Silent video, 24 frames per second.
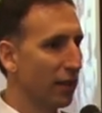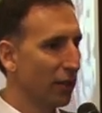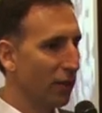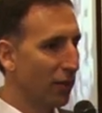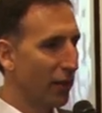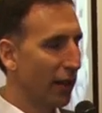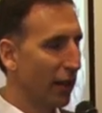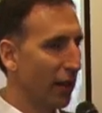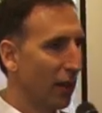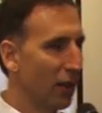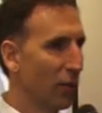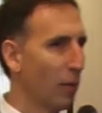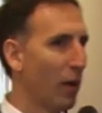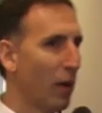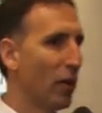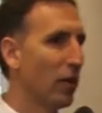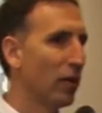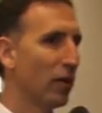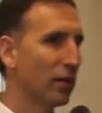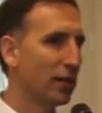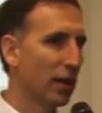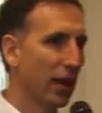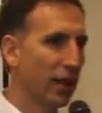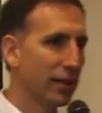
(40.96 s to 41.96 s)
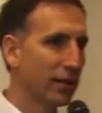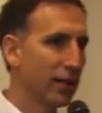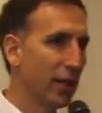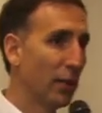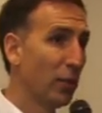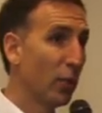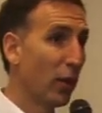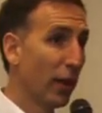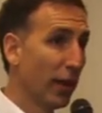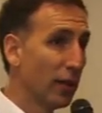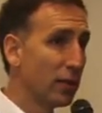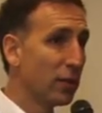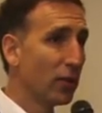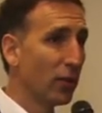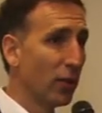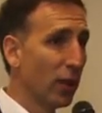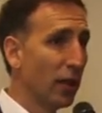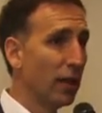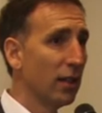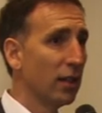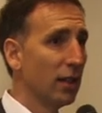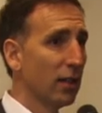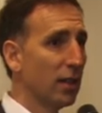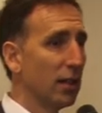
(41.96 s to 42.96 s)
thinking about temple history,
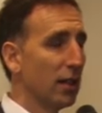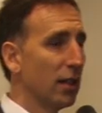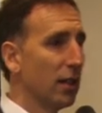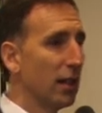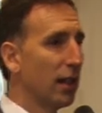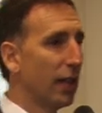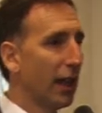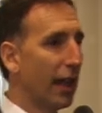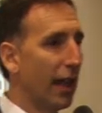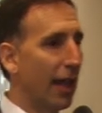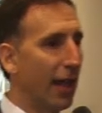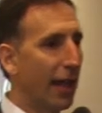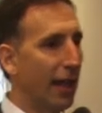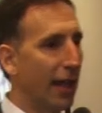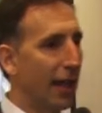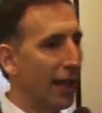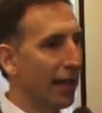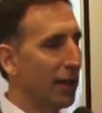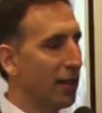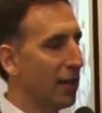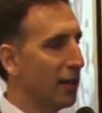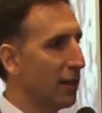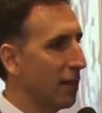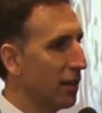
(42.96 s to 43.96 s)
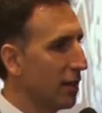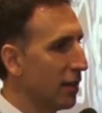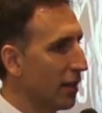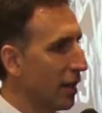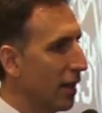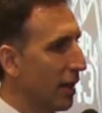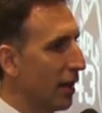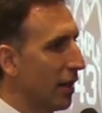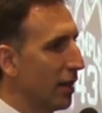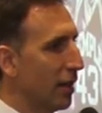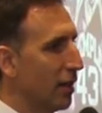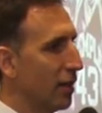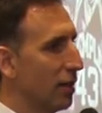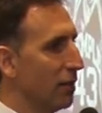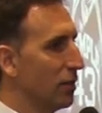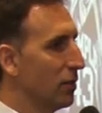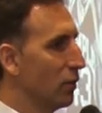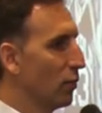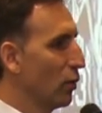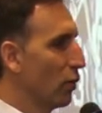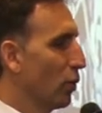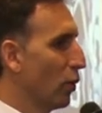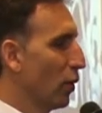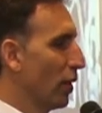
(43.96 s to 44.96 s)
and
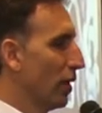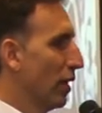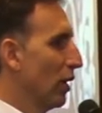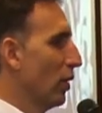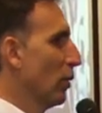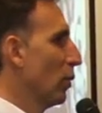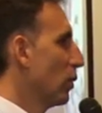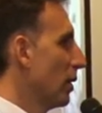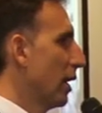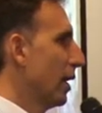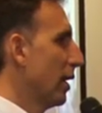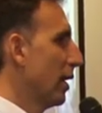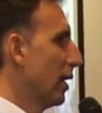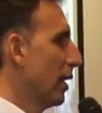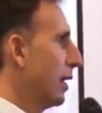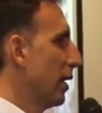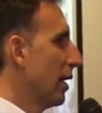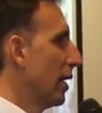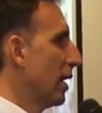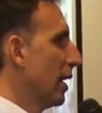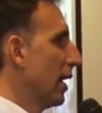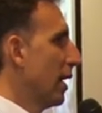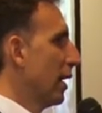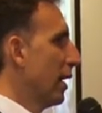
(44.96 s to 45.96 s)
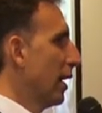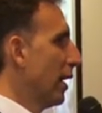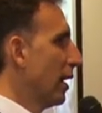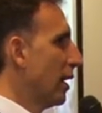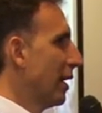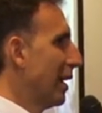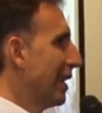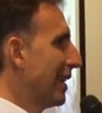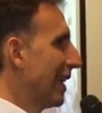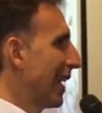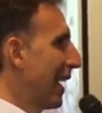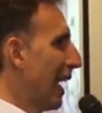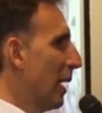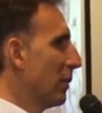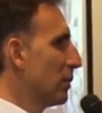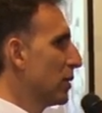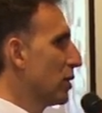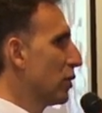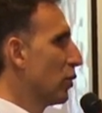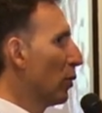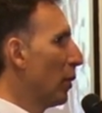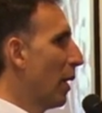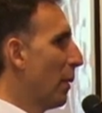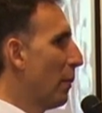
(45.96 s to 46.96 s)
it comes
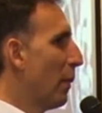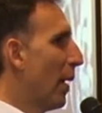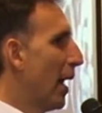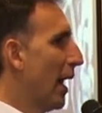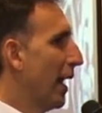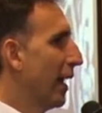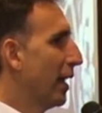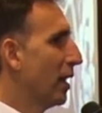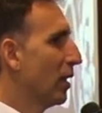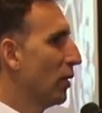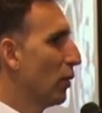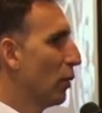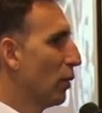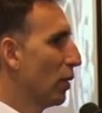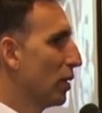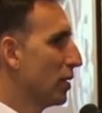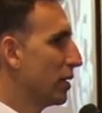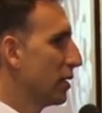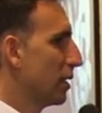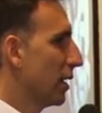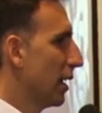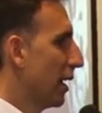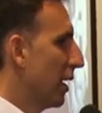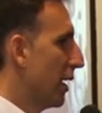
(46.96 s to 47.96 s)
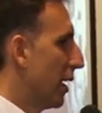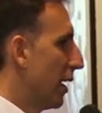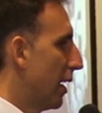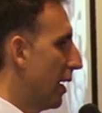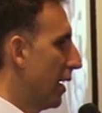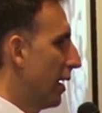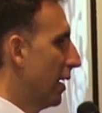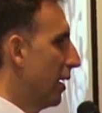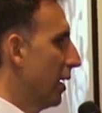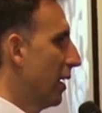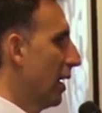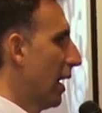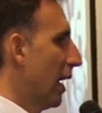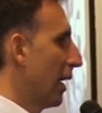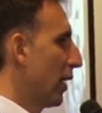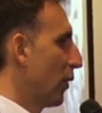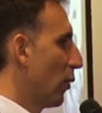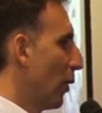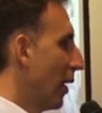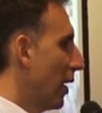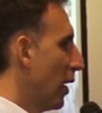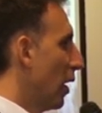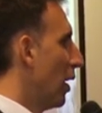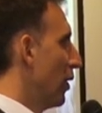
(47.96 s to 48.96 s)
to my mind what a
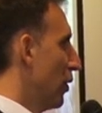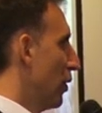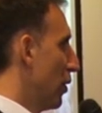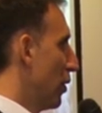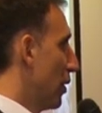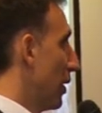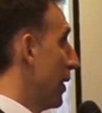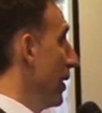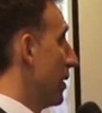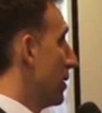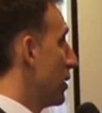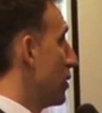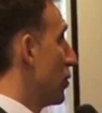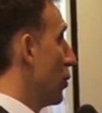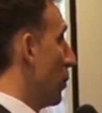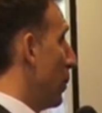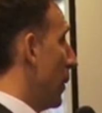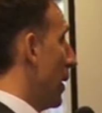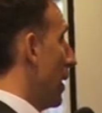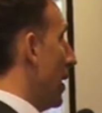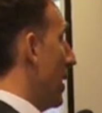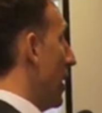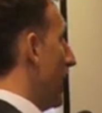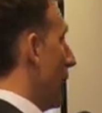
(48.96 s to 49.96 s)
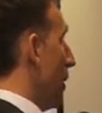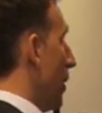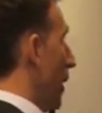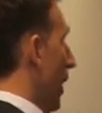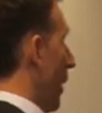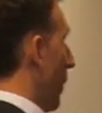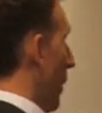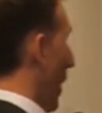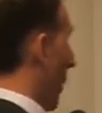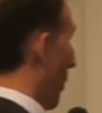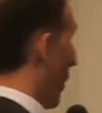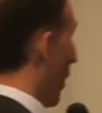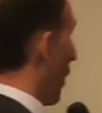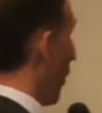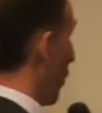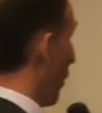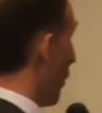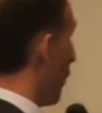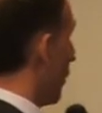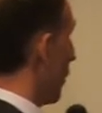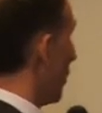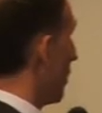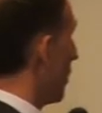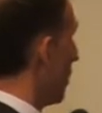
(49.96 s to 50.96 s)
great honor is to be a part of
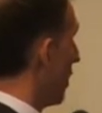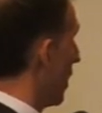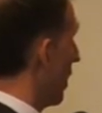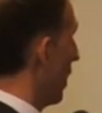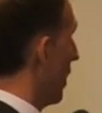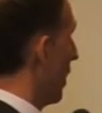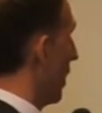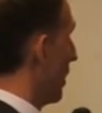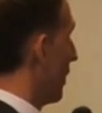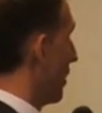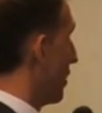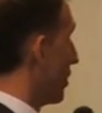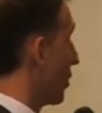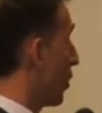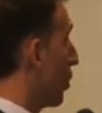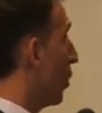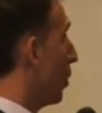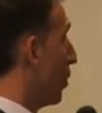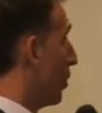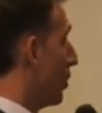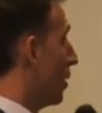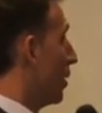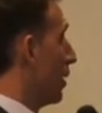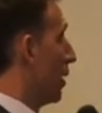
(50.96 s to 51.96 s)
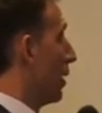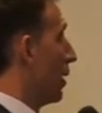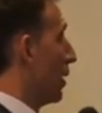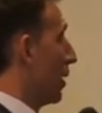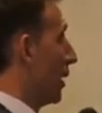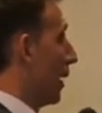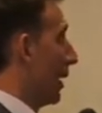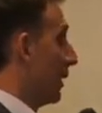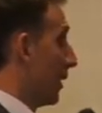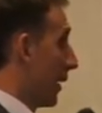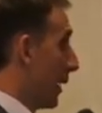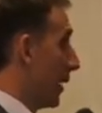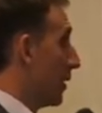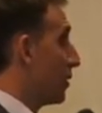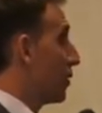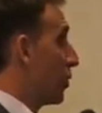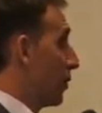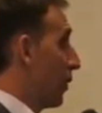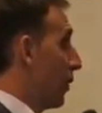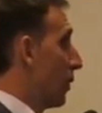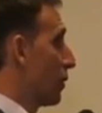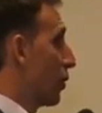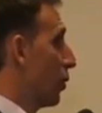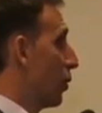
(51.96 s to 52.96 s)
the school and the history
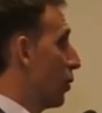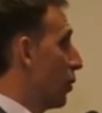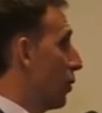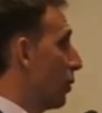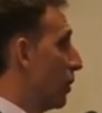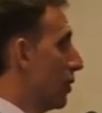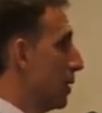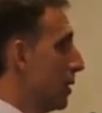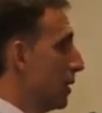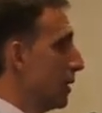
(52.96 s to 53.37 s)
of the school.